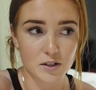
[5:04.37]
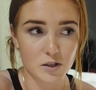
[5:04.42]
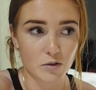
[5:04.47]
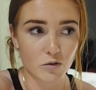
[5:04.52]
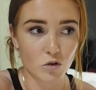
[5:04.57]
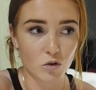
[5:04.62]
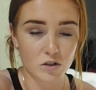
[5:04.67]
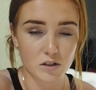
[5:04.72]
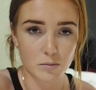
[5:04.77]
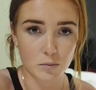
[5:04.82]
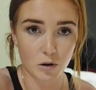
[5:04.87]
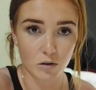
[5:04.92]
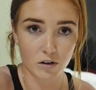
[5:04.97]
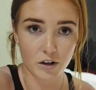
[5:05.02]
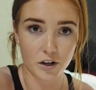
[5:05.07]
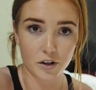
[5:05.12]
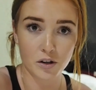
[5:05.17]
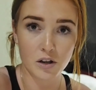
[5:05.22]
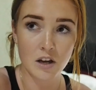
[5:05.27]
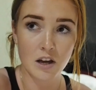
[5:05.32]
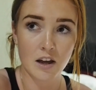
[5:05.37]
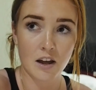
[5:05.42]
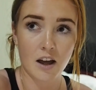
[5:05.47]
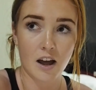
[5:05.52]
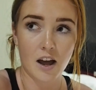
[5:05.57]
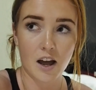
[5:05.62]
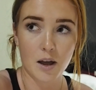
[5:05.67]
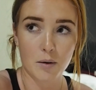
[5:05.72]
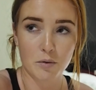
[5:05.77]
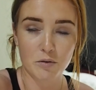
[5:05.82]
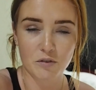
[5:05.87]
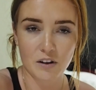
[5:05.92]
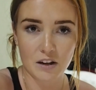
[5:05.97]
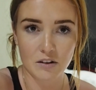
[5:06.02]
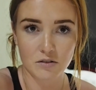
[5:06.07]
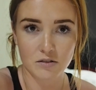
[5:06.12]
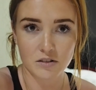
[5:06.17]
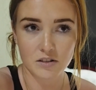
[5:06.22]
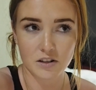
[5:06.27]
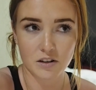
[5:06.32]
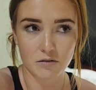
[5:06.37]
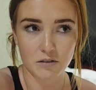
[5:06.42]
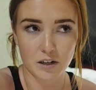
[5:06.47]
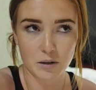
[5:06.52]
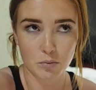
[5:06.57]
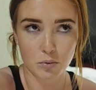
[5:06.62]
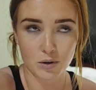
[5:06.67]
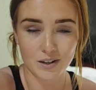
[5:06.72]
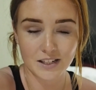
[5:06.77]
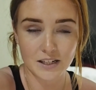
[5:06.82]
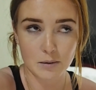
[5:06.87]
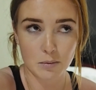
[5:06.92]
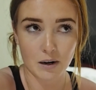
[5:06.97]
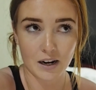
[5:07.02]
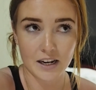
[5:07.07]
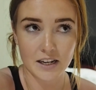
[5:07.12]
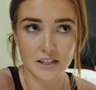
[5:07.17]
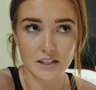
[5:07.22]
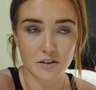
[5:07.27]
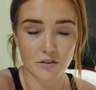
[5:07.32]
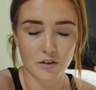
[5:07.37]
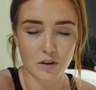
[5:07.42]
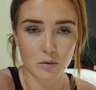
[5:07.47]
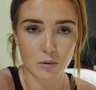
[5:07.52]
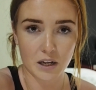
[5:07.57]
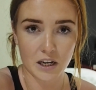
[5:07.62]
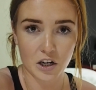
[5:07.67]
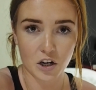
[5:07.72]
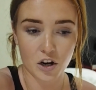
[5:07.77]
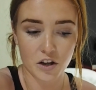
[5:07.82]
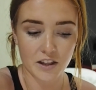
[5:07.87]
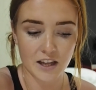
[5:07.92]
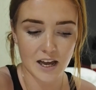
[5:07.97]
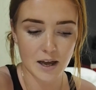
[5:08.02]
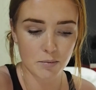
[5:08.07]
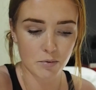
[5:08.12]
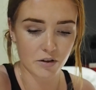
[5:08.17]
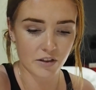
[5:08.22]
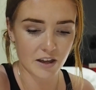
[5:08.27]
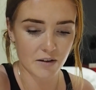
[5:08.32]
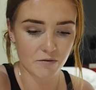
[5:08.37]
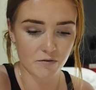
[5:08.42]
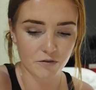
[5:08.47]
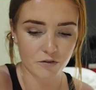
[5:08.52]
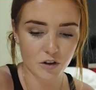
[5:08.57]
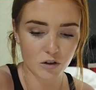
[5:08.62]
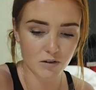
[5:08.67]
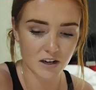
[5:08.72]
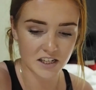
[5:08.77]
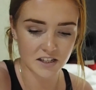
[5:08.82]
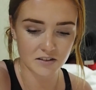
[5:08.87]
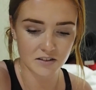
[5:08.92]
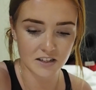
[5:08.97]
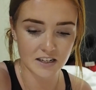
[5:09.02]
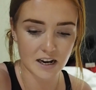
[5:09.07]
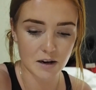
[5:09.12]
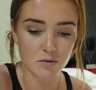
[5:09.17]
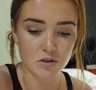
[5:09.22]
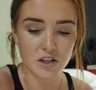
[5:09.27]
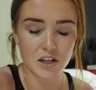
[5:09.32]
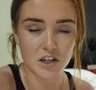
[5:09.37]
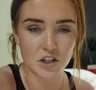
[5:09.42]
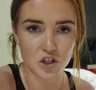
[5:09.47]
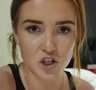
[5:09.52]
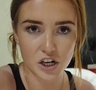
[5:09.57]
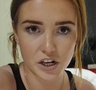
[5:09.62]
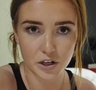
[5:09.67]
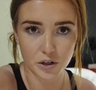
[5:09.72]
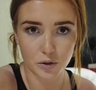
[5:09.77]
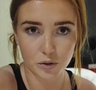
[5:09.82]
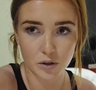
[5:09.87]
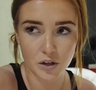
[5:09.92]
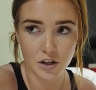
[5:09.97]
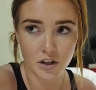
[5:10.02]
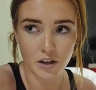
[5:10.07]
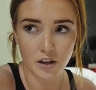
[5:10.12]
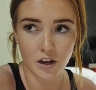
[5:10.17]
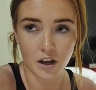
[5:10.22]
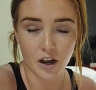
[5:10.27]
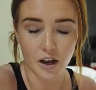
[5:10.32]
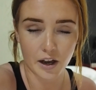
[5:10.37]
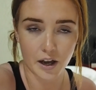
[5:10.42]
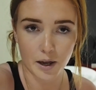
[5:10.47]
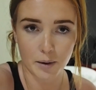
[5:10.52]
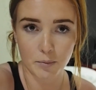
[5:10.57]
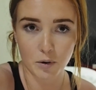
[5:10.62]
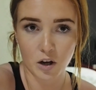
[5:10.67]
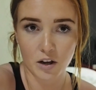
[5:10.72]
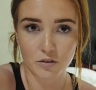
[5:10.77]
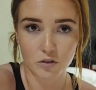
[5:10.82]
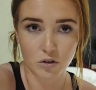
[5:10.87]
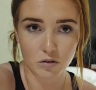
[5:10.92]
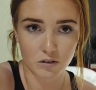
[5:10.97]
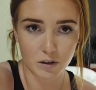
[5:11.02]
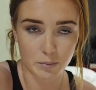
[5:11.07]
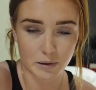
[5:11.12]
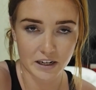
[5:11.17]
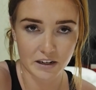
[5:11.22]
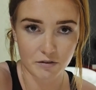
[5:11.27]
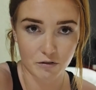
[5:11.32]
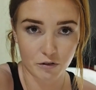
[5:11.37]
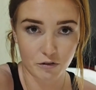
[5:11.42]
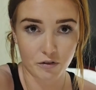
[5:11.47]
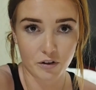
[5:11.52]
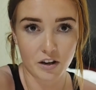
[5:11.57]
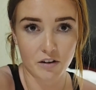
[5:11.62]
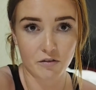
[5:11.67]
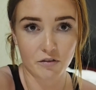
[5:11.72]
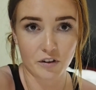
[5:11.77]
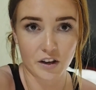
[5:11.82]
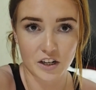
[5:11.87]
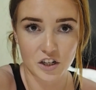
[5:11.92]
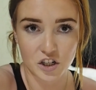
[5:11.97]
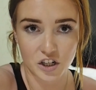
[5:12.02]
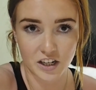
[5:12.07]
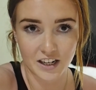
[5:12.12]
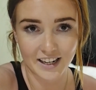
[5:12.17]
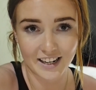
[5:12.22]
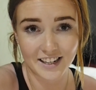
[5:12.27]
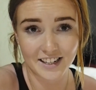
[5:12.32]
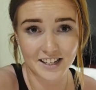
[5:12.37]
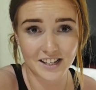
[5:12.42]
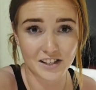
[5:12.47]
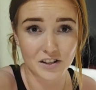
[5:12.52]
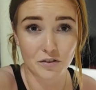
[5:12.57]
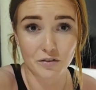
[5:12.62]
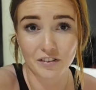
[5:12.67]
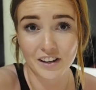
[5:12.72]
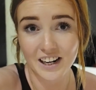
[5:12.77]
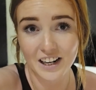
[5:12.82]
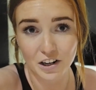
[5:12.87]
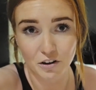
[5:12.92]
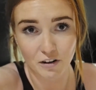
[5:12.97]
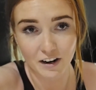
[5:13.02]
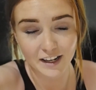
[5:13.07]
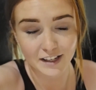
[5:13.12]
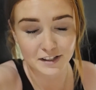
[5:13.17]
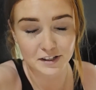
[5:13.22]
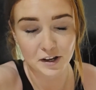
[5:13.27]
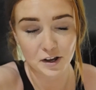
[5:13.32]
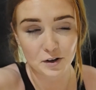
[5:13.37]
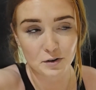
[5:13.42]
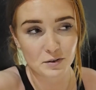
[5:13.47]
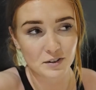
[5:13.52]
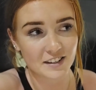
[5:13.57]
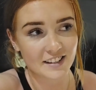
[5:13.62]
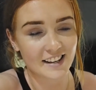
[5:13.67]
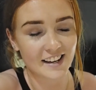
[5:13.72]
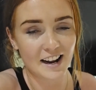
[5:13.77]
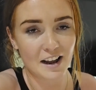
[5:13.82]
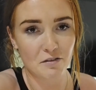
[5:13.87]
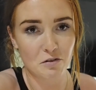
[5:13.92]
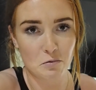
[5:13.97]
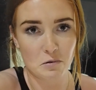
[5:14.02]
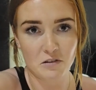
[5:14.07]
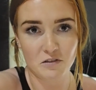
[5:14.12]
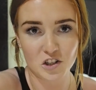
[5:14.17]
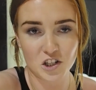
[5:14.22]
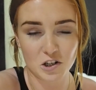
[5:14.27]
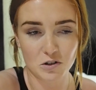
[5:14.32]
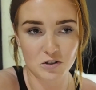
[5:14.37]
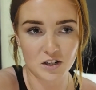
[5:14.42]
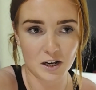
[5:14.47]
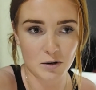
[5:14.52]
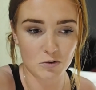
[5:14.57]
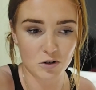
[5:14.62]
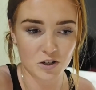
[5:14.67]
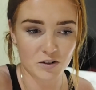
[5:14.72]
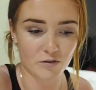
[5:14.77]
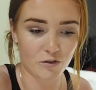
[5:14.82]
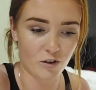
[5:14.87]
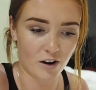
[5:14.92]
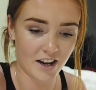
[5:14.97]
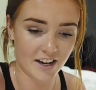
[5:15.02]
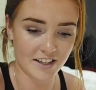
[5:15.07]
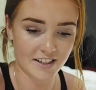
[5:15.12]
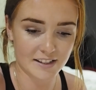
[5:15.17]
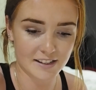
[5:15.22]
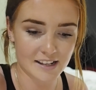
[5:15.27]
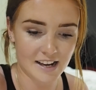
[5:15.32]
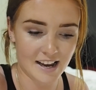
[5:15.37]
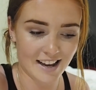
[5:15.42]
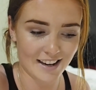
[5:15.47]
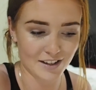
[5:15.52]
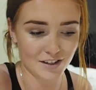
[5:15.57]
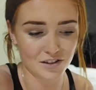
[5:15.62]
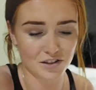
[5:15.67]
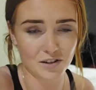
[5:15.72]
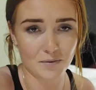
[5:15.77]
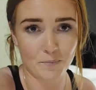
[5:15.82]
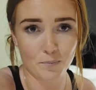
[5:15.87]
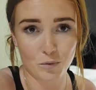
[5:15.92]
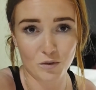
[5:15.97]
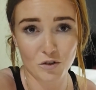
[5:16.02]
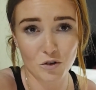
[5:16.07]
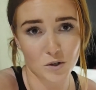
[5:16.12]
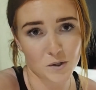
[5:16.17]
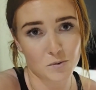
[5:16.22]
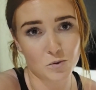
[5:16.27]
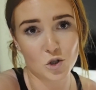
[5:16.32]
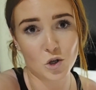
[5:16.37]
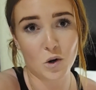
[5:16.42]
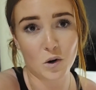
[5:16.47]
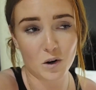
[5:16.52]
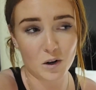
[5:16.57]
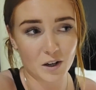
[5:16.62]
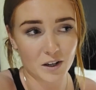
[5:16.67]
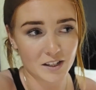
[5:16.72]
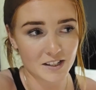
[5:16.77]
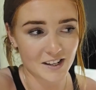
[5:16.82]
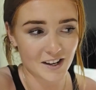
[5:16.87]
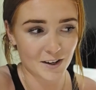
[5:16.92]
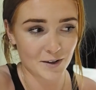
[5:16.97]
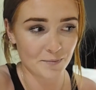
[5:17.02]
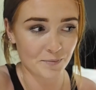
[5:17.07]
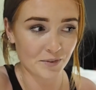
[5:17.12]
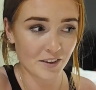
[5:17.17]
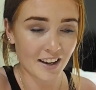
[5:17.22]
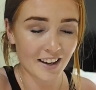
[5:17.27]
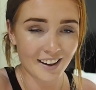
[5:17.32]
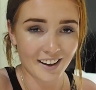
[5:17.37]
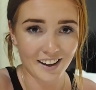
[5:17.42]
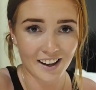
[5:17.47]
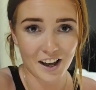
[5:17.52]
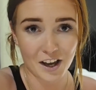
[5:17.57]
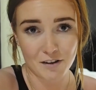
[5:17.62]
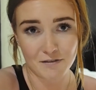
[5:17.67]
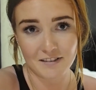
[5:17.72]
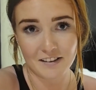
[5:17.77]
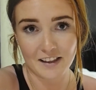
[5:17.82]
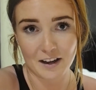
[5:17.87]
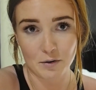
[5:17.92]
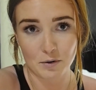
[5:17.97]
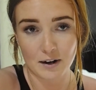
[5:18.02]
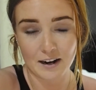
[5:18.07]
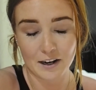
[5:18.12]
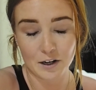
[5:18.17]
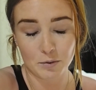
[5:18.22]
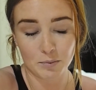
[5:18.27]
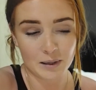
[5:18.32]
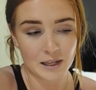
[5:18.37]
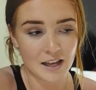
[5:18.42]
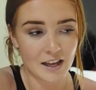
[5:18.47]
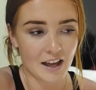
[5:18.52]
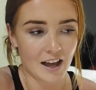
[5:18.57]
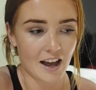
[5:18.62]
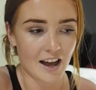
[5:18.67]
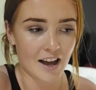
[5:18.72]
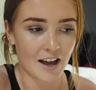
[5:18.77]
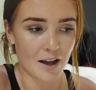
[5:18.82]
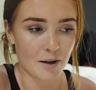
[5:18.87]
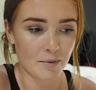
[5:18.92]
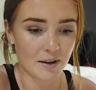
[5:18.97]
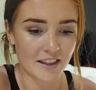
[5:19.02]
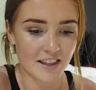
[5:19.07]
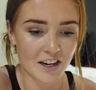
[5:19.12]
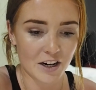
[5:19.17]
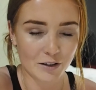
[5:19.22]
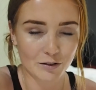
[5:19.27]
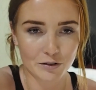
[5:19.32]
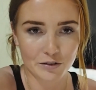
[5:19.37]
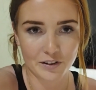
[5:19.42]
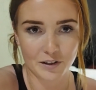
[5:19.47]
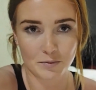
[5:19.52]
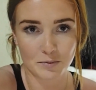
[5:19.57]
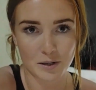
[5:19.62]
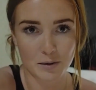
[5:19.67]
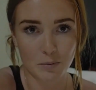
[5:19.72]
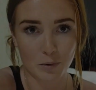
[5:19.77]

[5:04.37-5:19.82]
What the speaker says: so we've got tomorrow, and we found a really pretty place. I think we're going to go there, but then for the rest of today we're just going to chill. I've got a really bad ear infection and Indy's not feeling great, so we're just going to have a bit of a chill day, watch some Friends, and we've got some chocolate, so hopefully that will help. And then I will film some